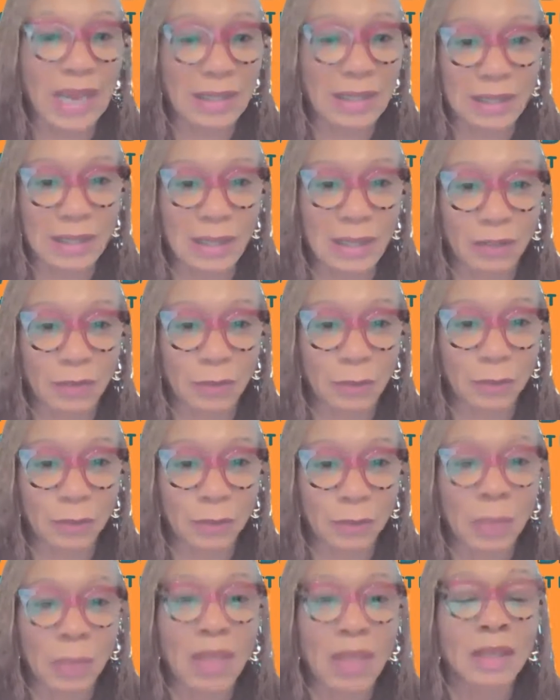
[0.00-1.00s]
Black stuff.
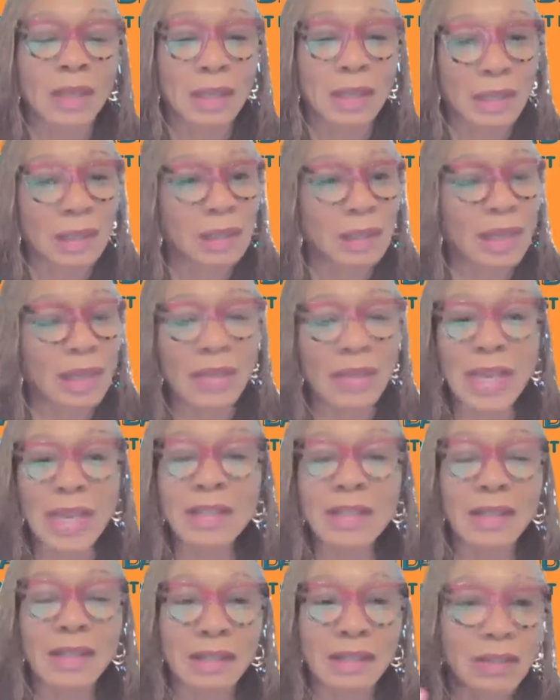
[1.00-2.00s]
And
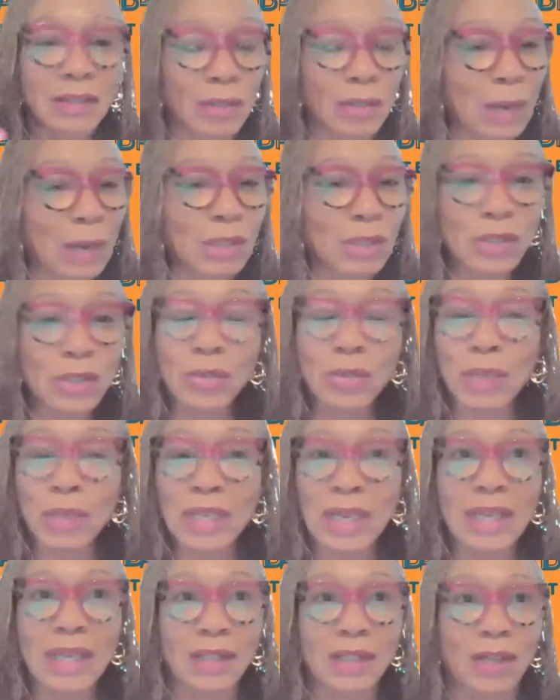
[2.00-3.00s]
then, so that was
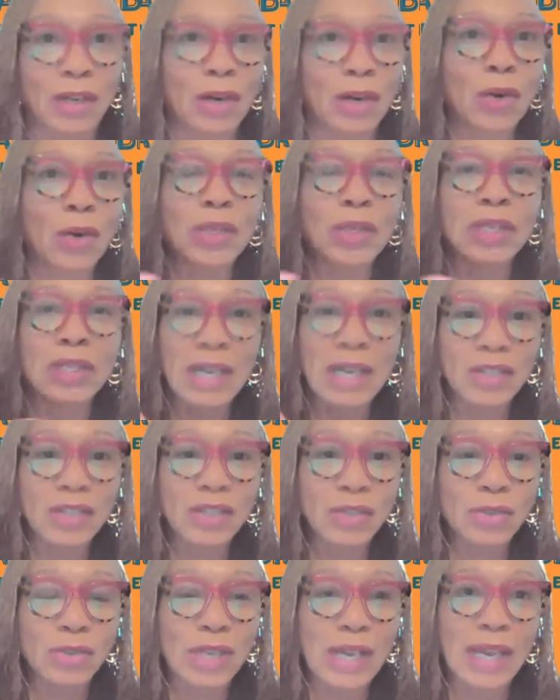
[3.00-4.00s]
3 days ago.
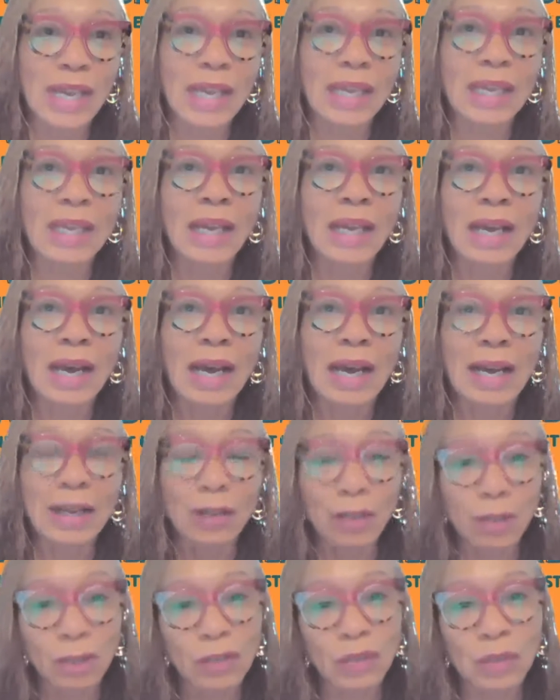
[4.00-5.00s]
Yesterday,
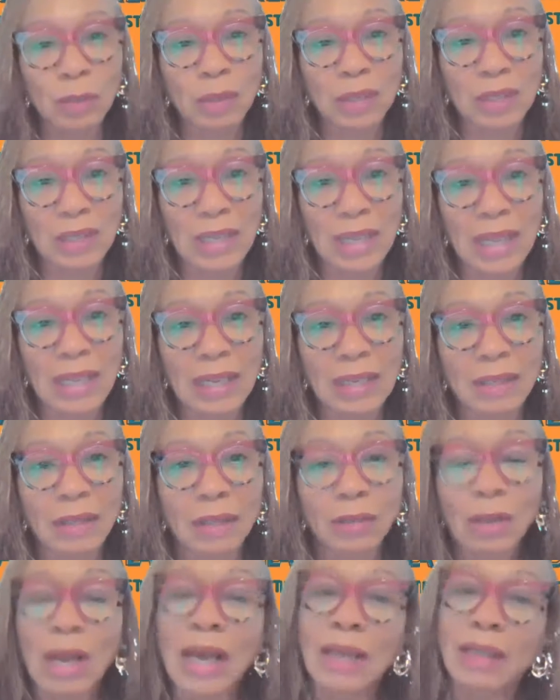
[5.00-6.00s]
I heard from a client,
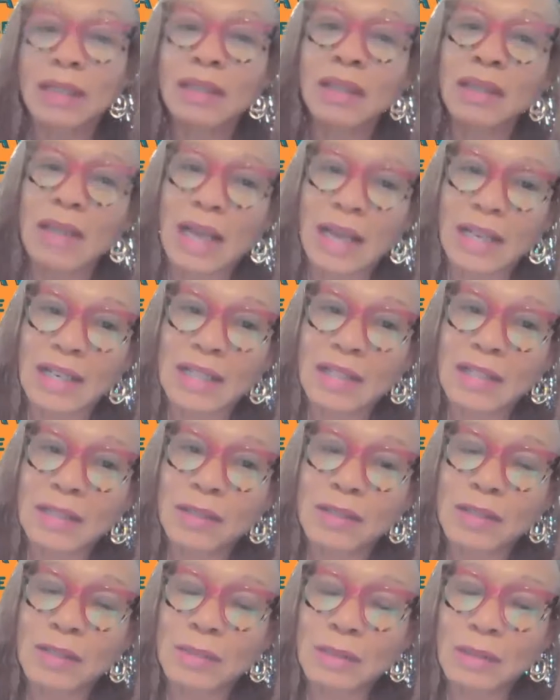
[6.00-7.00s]
how did
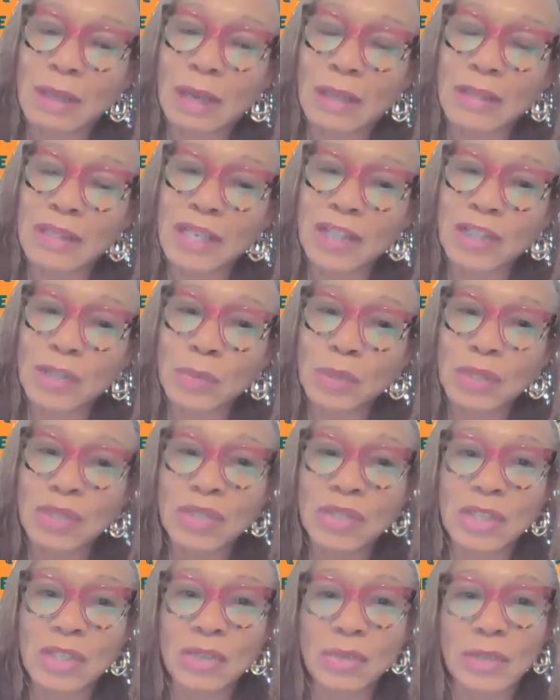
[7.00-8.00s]
this session with the
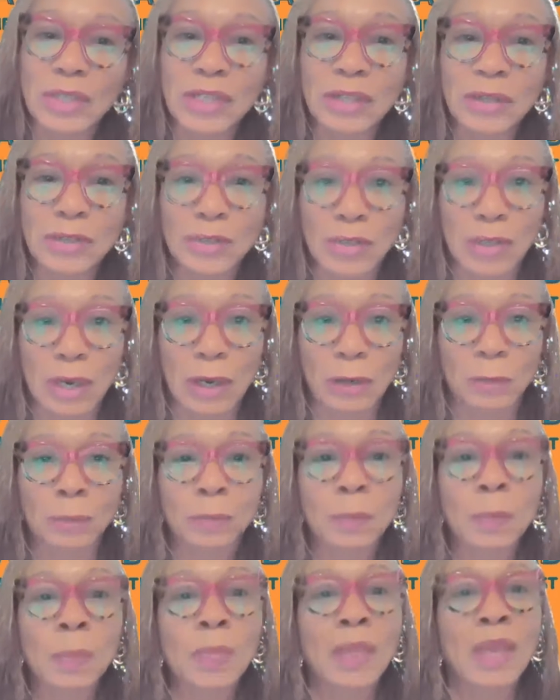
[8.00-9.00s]
senior leaders go?
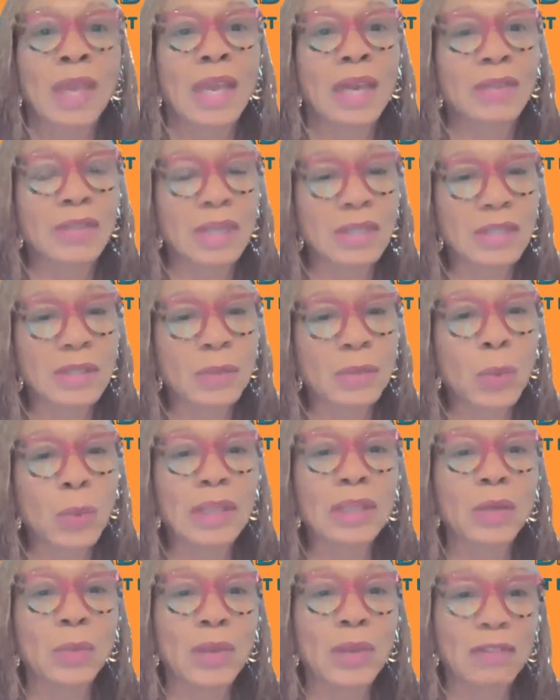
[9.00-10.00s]
And they said,
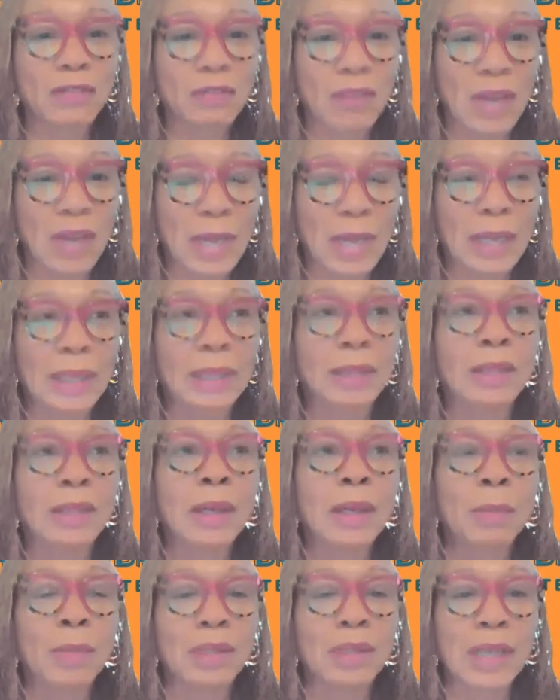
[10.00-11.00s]
well, it went
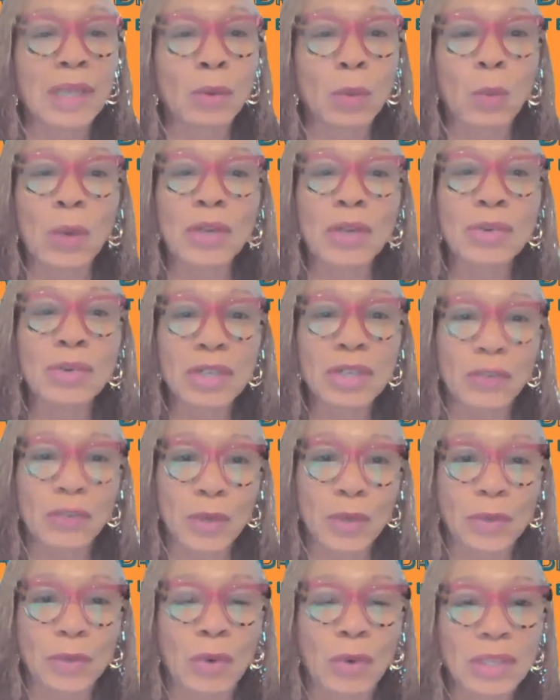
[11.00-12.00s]
fine, but they were wondering if
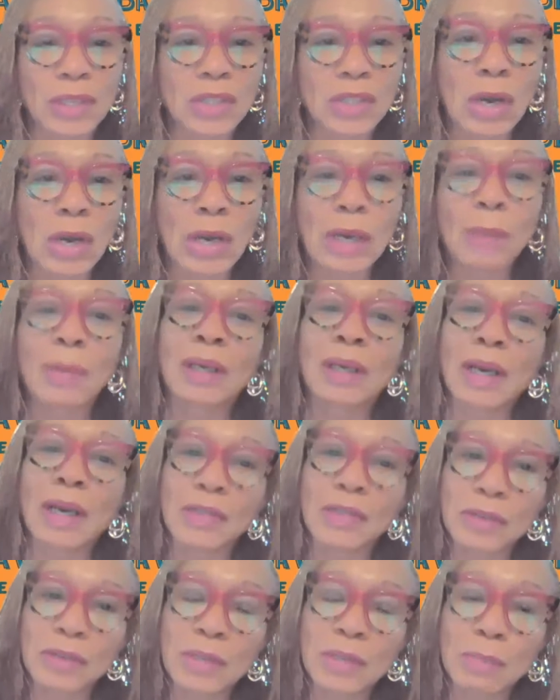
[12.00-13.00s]
we were going to talk about
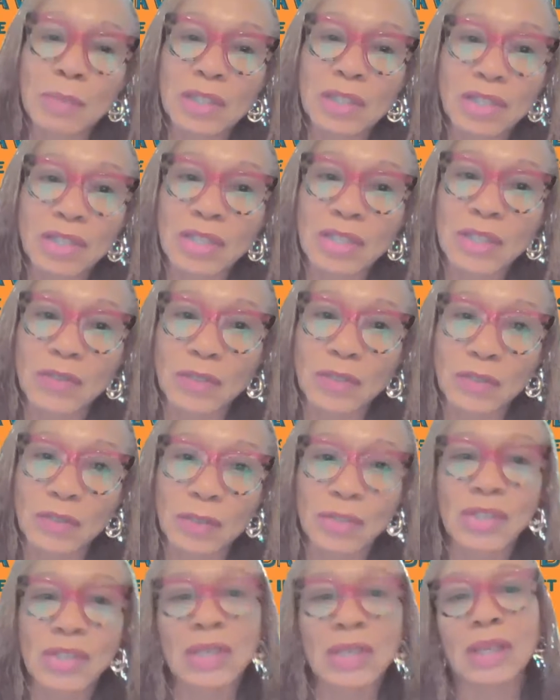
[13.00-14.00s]
other dimensions of
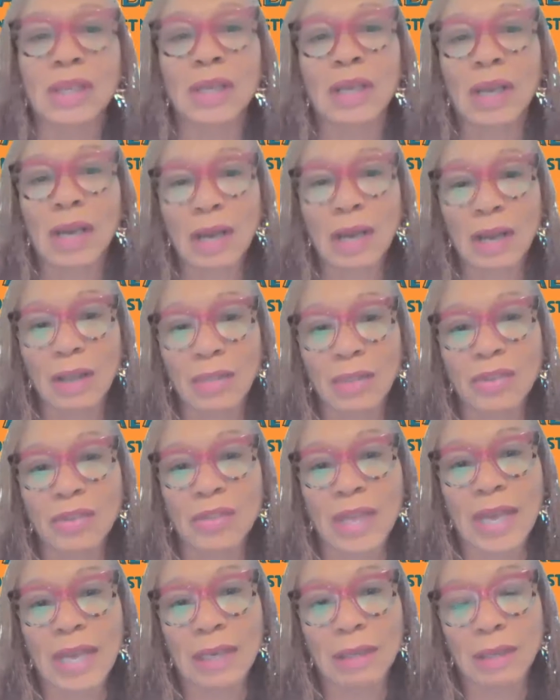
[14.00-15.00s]
diversity
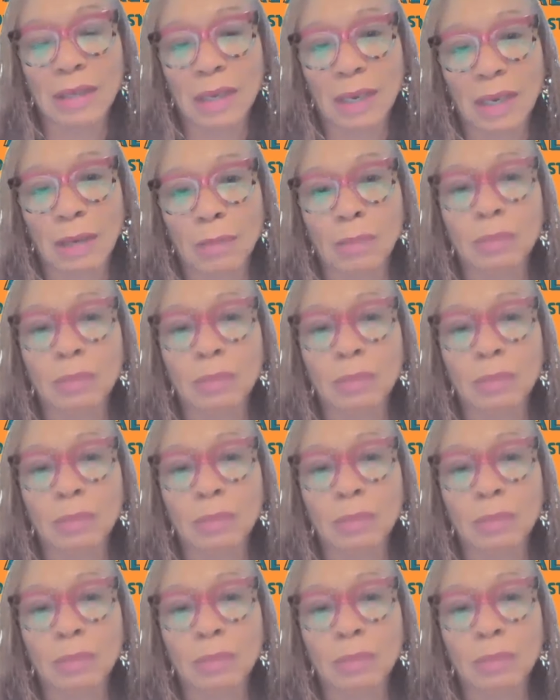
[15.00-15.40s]
other than,